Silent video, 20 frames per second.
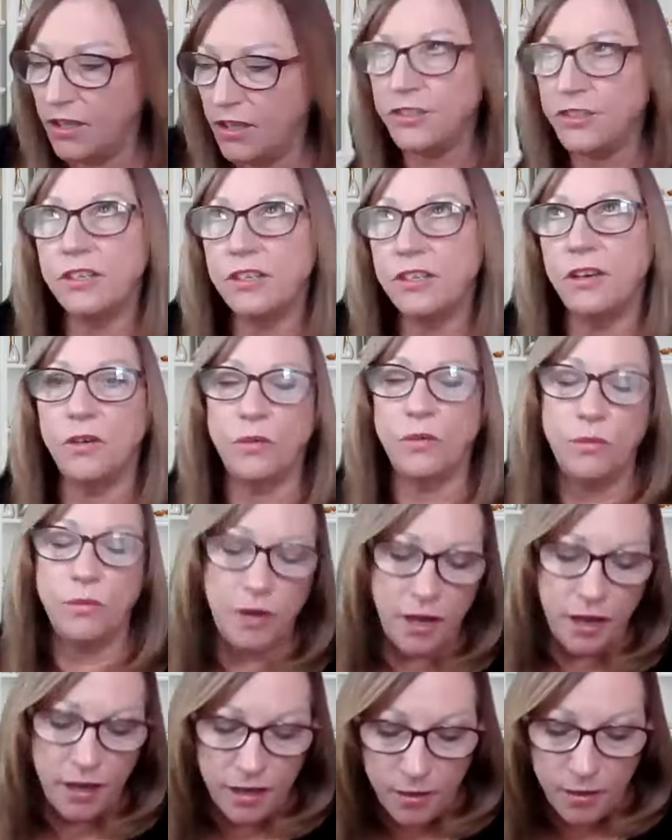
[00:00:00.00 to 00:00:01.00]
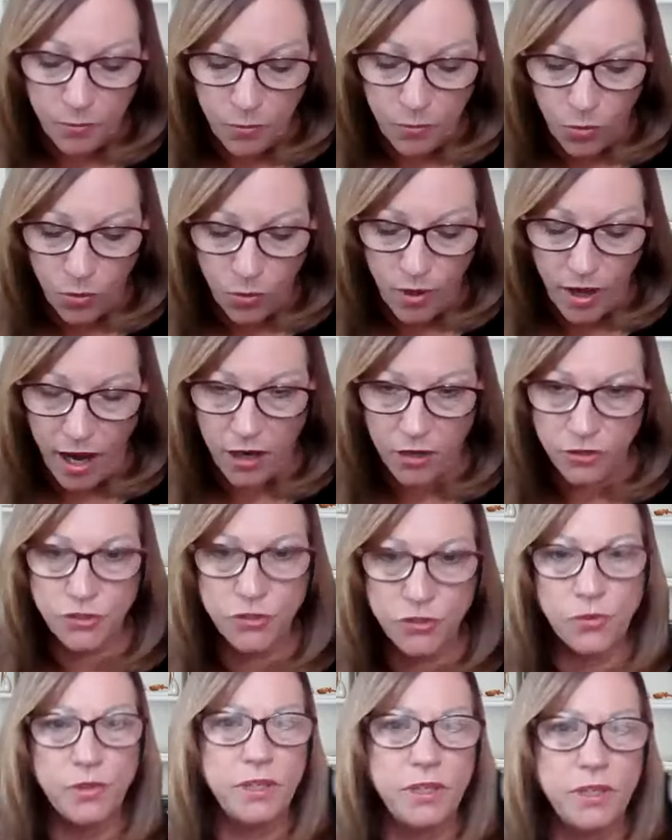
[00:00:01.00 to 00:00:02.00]
So our
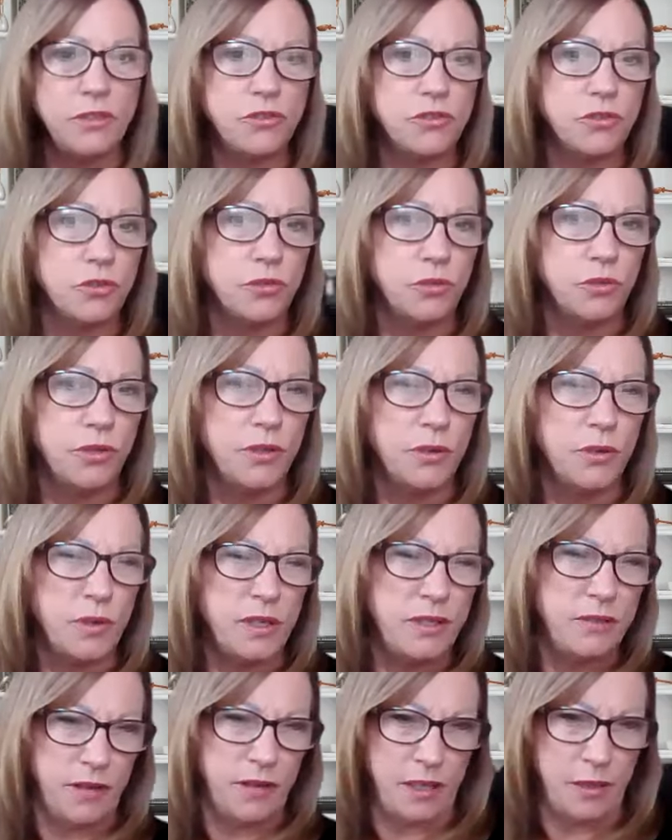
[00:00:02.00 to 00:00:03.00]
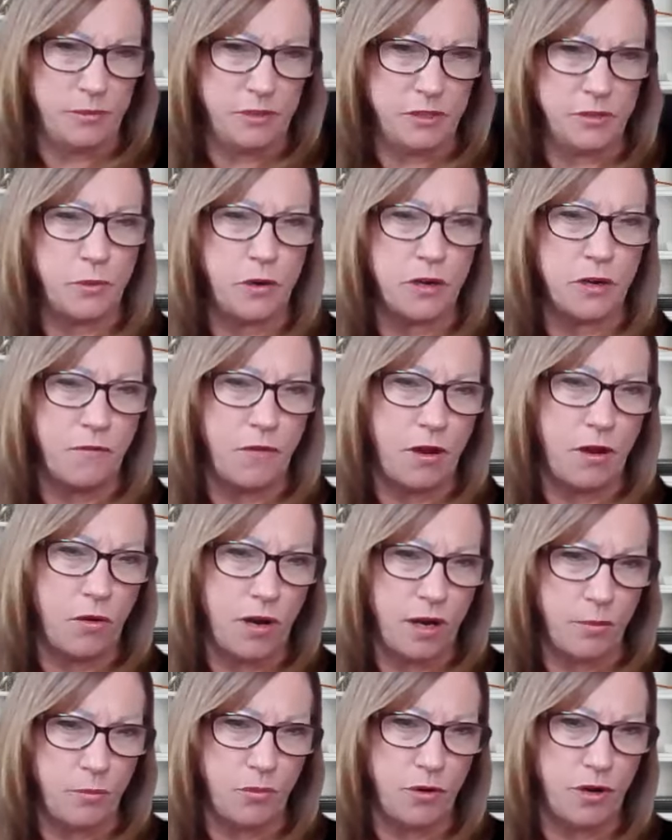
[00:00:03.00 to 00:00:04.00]
screening tool that we developed as part of a
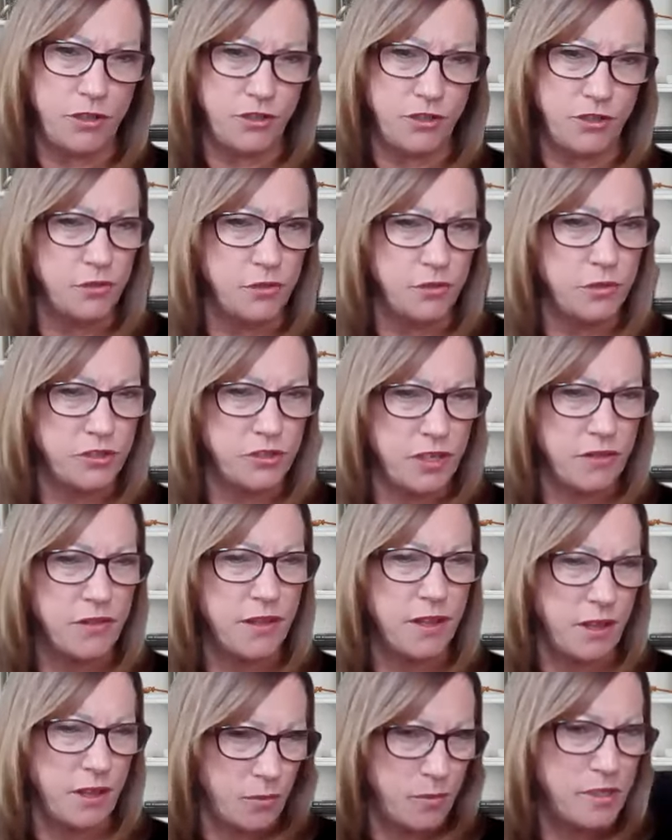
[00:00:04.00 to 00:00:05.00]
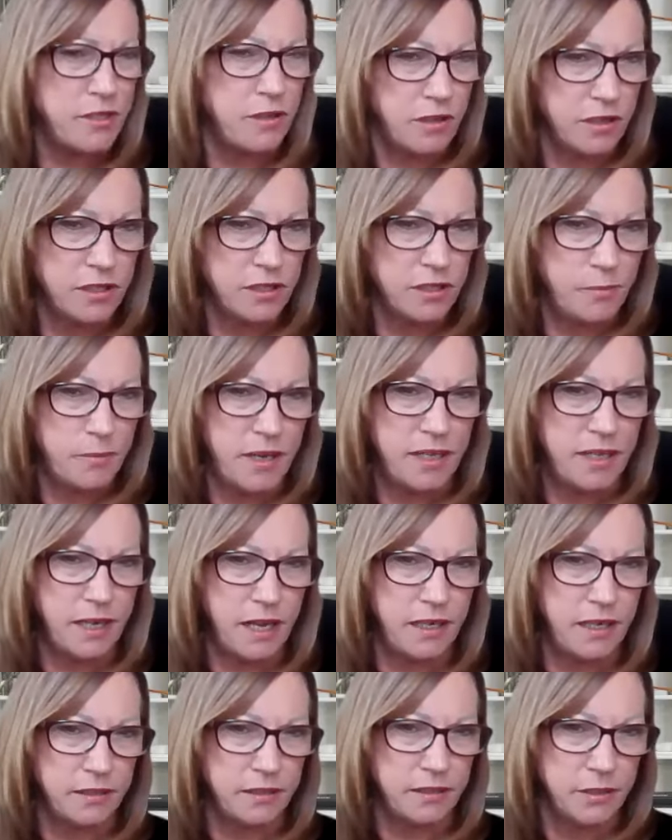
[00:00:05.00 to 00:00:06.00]
grant project, which I think I'll be talking about
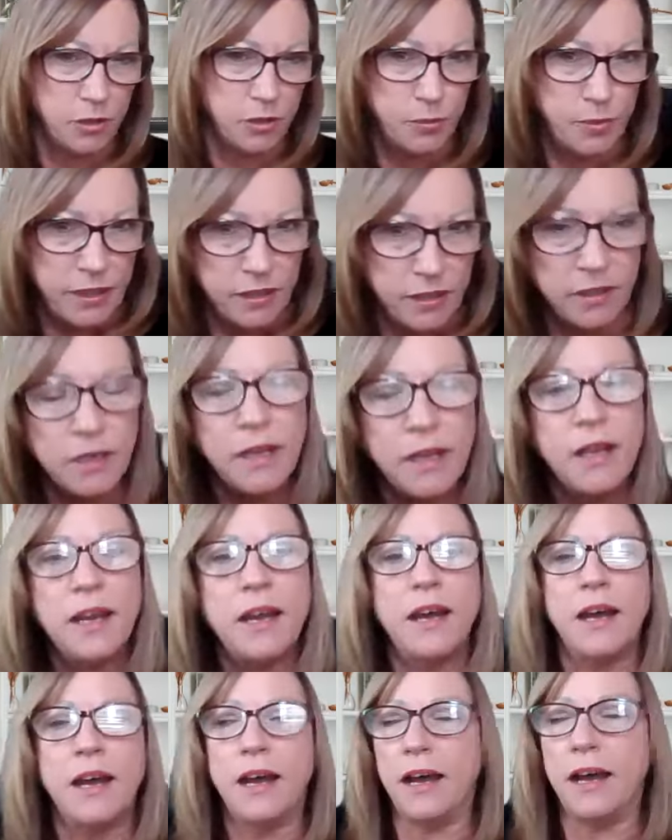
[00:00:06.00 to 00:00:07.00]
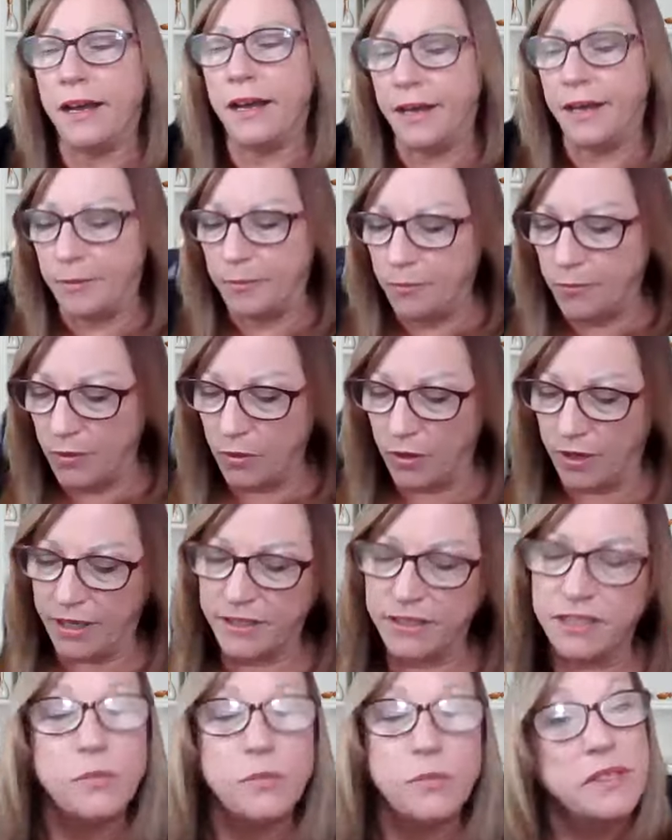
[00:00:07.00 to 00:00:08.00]
in a little bit,
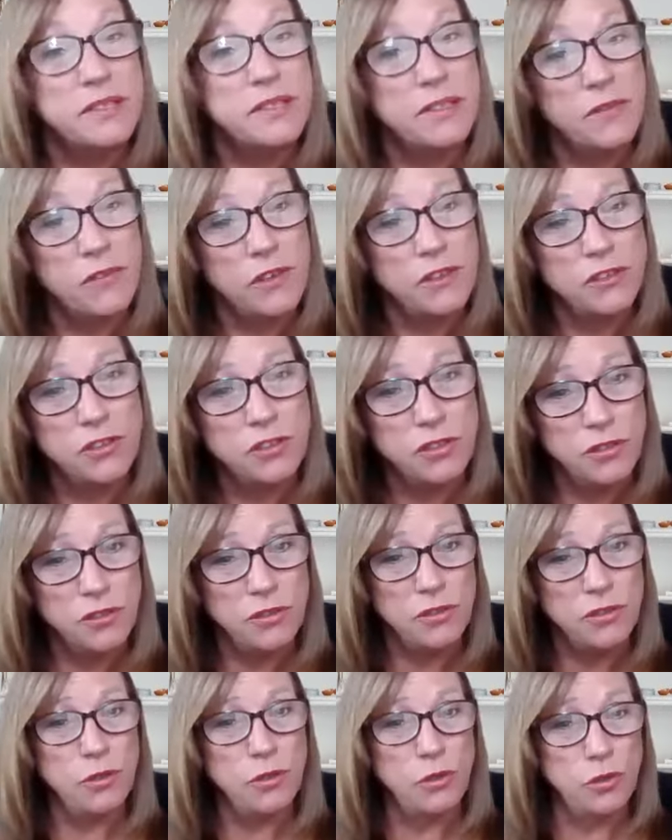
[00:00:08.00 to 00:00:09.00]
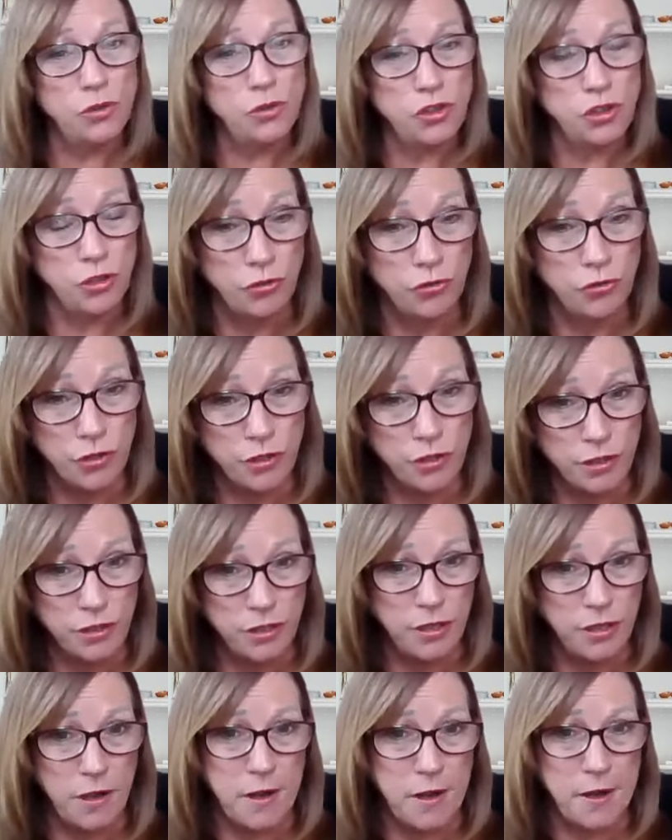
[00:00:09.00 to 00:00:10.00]
is specific to
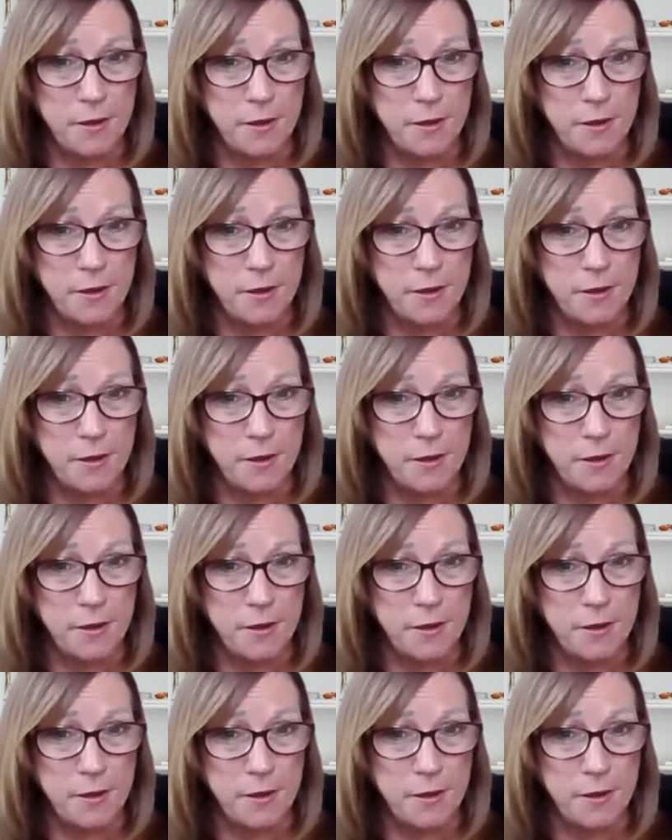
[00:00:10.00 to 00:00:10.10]
children,